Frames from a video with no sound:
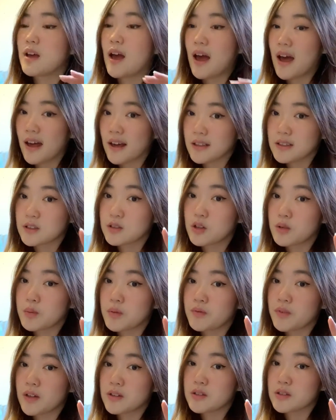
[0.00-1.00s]
Ask your
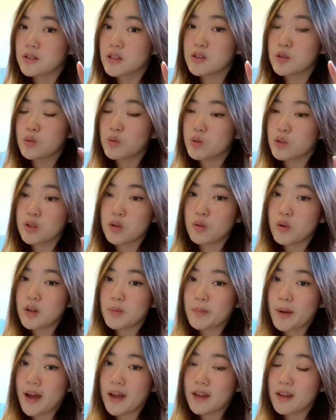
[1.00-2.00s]
professors. You don't want
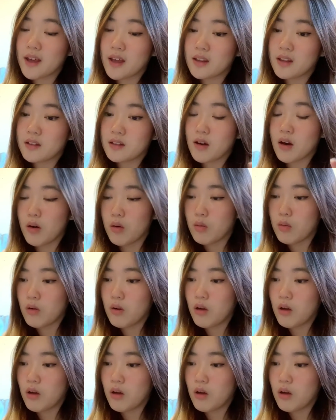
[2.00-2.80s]
to buy it and then, oh,